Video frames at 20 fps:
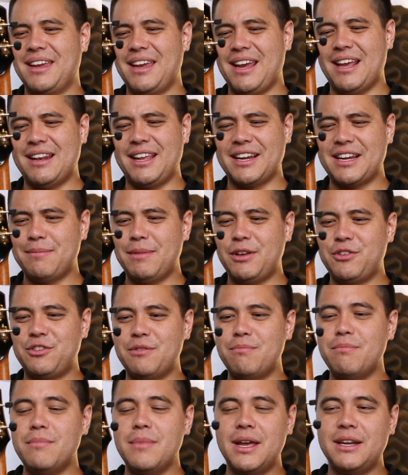And like I
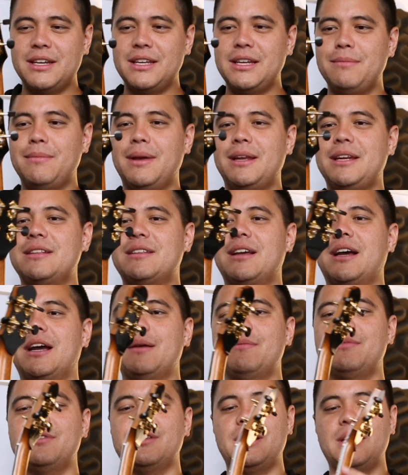mentioned many
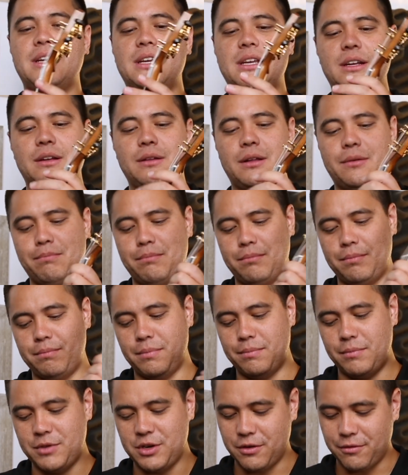times in
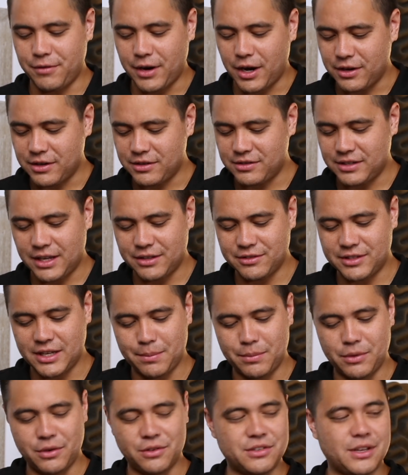various sound
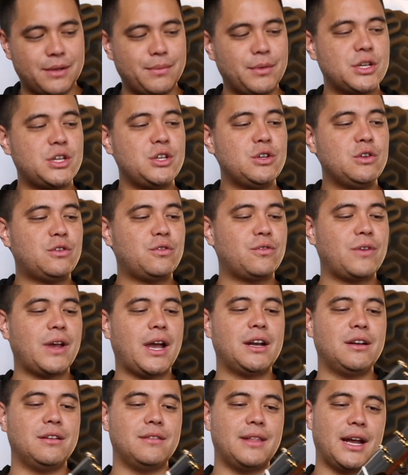samples, I'm a huge
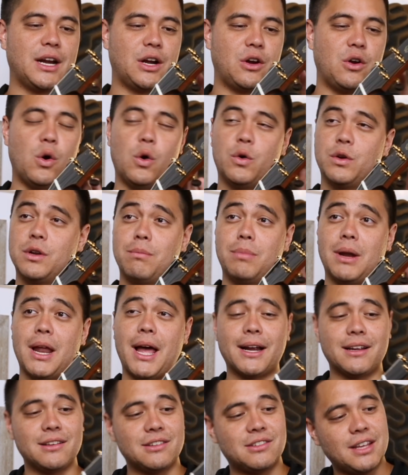fan of that gold and
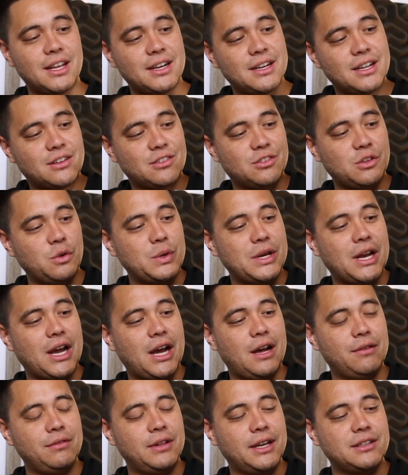black aesthetic. So we
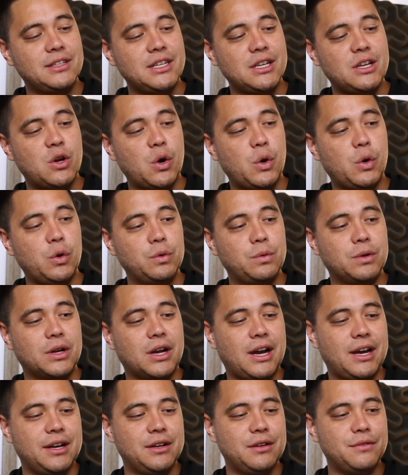have like the gold
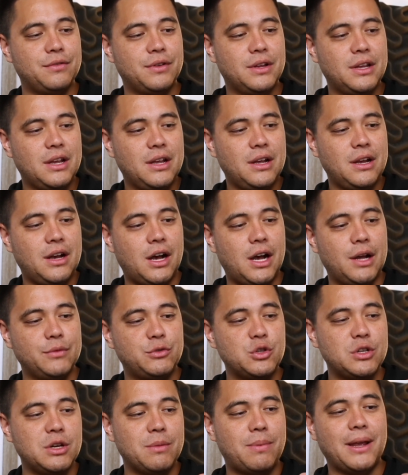kind of
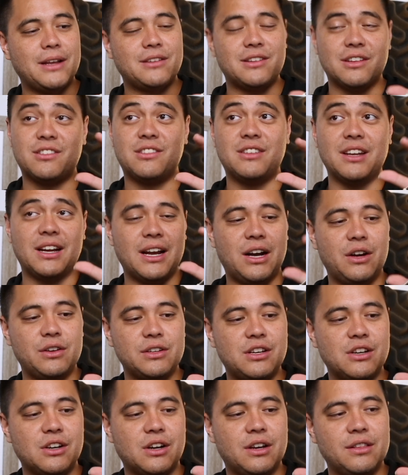tuning pegs that stick out
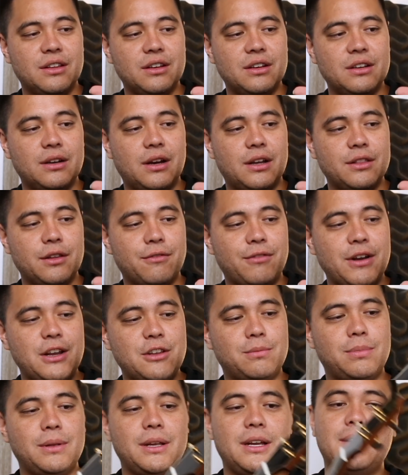here on the
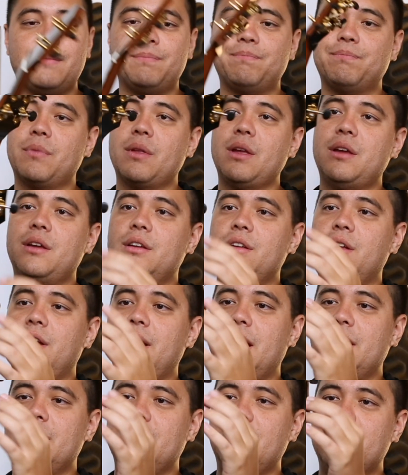faceplate,
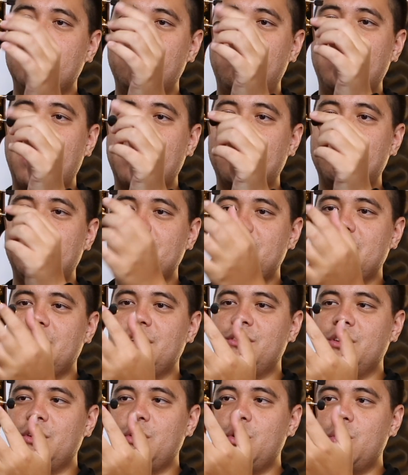and then the black
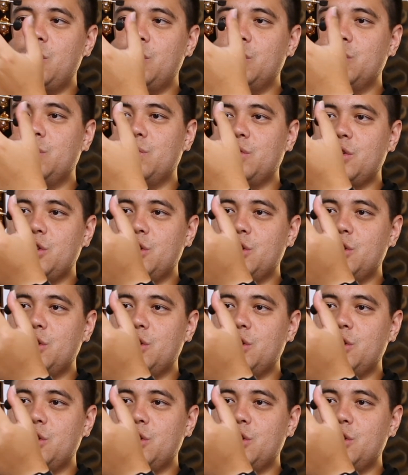buttons, the gold